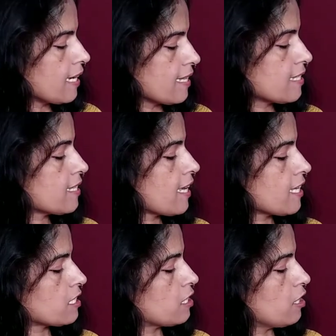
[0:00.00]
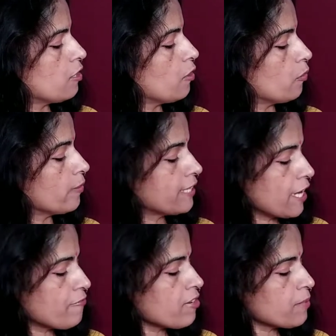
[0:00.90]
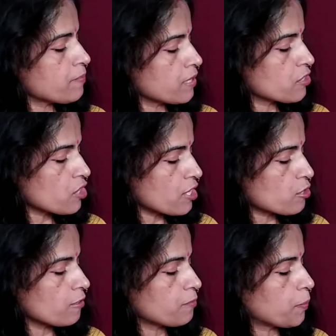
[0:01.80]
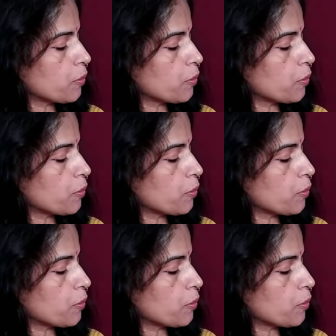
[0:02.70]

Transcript: It says, with every purchase of